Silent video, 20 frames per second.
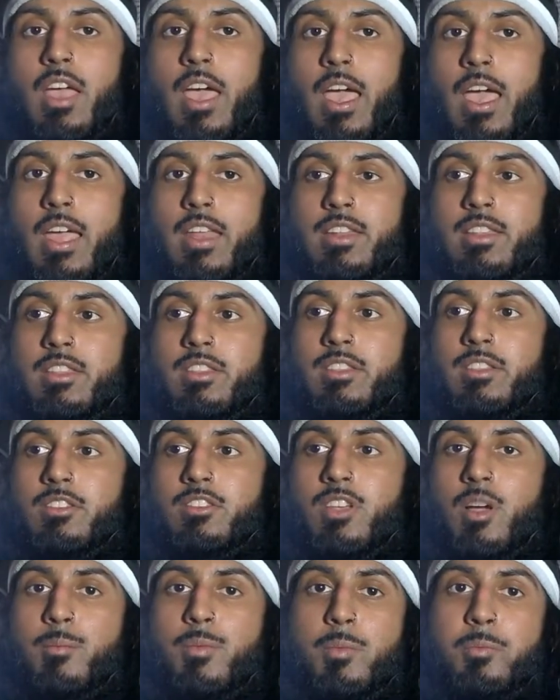And
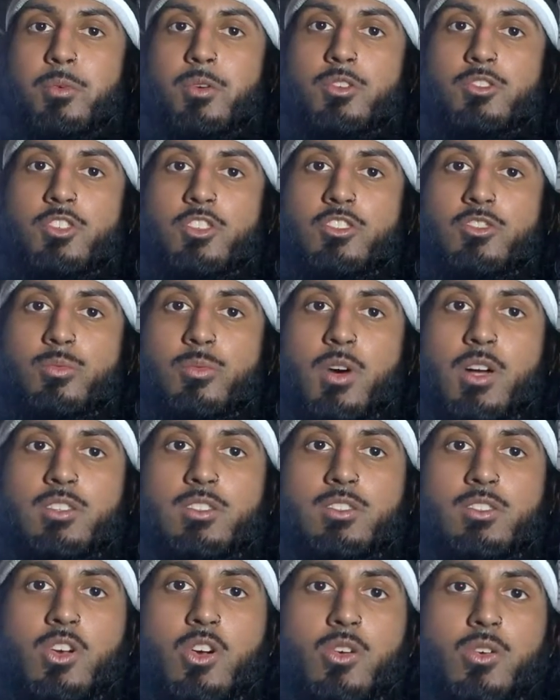some people just want to
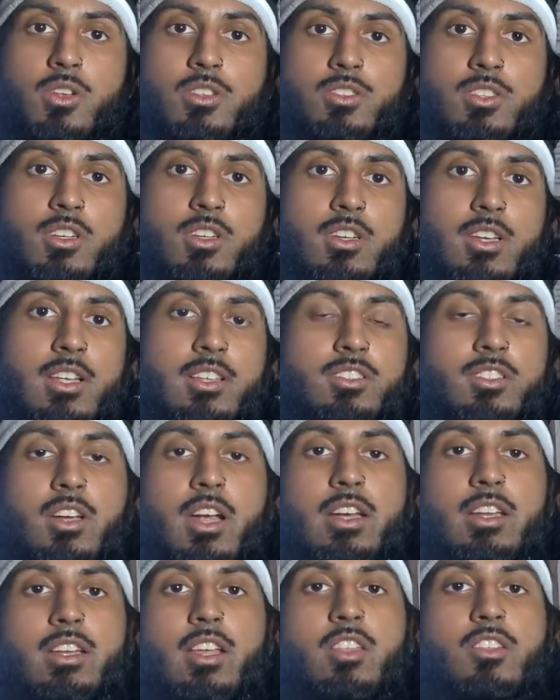know, is there
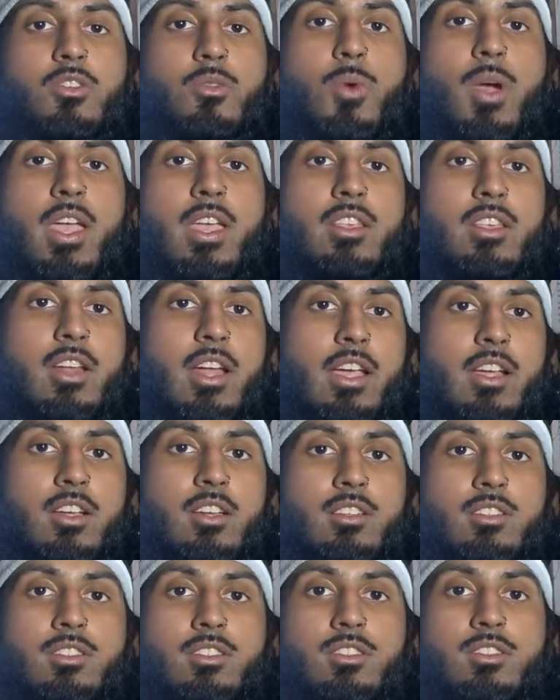any other way that I
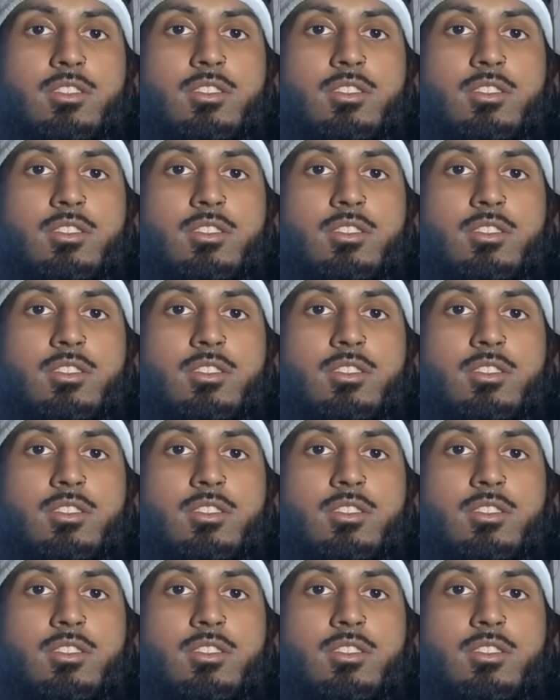could